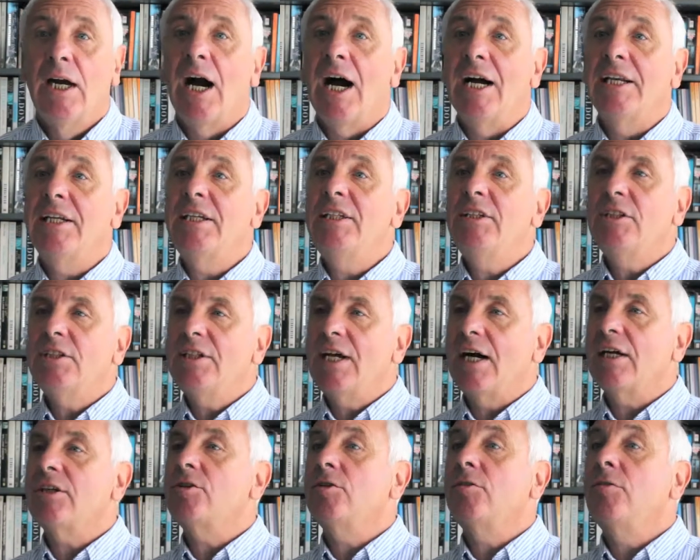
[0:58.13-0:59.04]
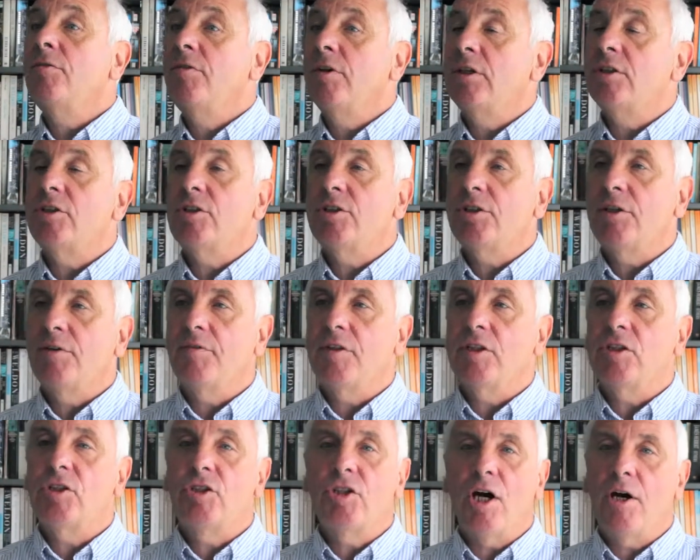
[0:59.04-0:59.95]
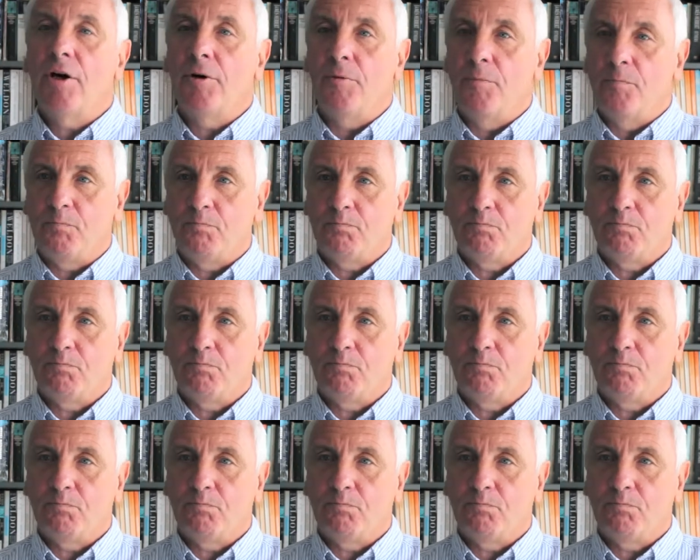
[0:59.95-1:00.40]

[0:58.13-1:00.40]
an international version of the show.